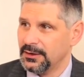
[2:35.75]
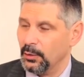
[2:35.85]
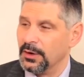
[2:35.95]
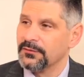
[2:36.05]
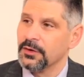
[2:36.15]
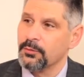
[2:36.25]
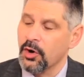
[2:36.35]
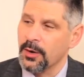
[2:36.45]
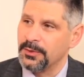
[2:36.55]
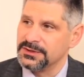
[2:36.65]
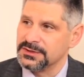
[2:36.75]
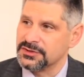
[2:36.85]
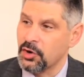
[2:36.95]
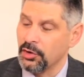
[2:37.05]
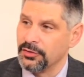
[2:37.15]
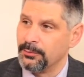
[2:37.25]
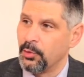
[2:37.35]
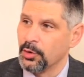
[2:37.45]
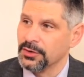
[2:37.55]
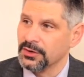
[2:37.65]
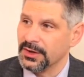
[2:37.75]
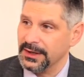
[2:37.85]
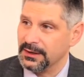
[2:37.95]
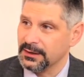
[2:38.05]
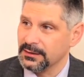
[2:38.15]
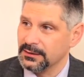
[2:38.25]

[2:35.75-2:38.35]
One of our properties is called the Borden Lake